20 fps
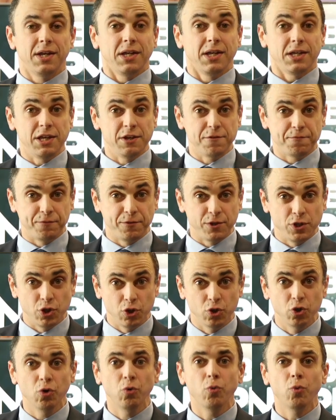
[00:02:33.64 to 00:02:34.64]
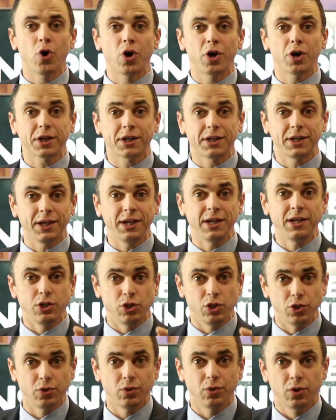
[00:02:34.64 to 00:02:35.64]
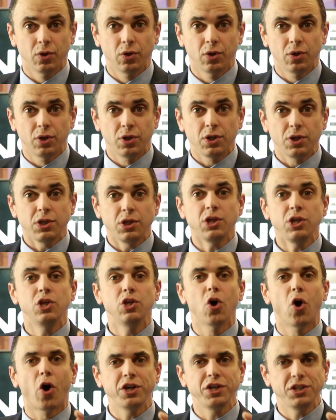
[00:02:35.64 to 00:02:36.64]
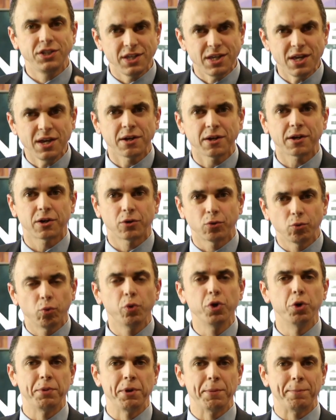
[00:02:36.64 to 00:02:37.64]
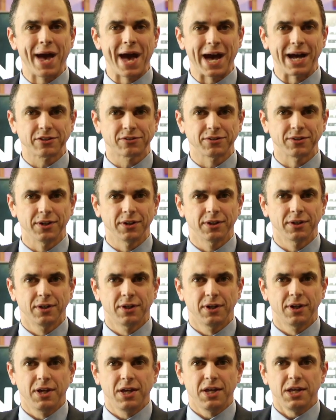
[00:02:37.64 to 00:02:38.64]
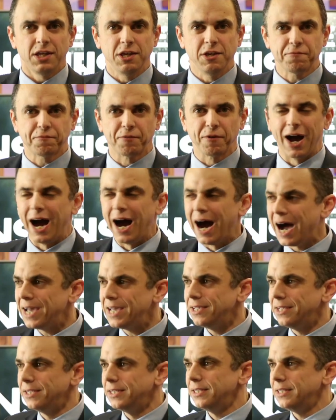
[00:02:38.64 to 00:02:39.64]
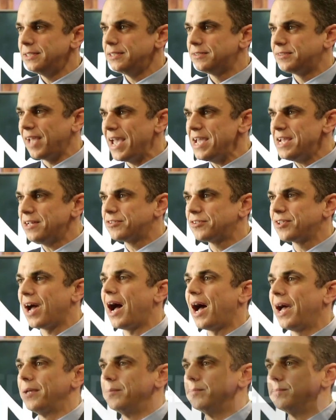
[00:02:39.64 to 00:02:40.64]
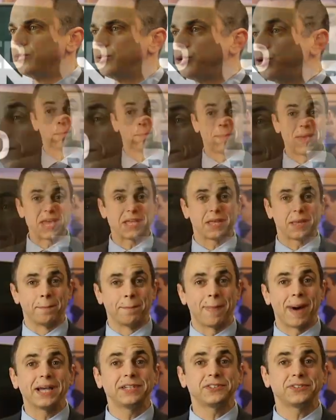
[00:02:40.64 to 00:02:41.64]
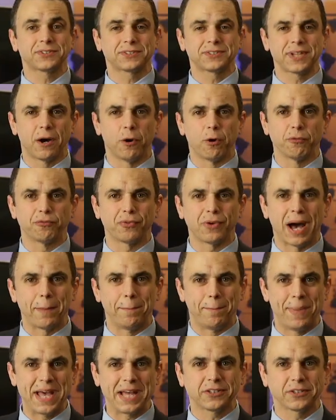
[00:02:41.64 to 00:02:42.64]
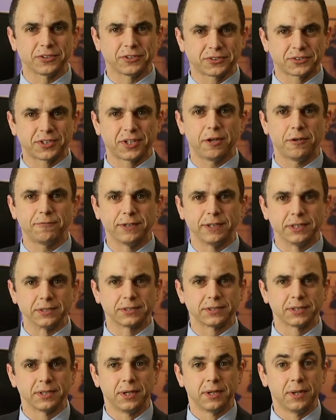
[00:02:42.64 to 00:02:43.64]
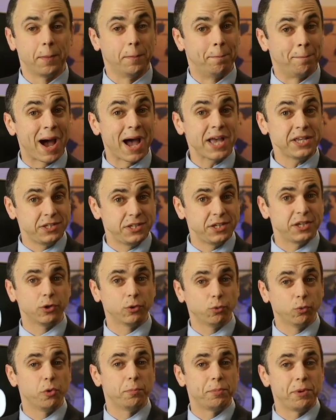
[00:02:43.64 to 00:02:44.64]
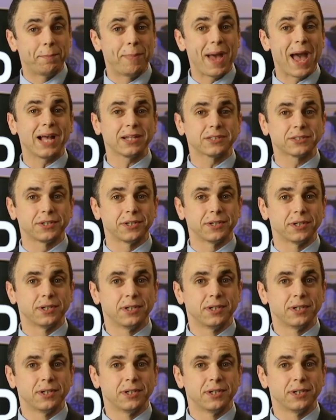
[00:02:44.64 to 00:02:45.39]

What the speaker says: If you work in you, your year will be better. If I take time to make myself a better servant, my year will be better.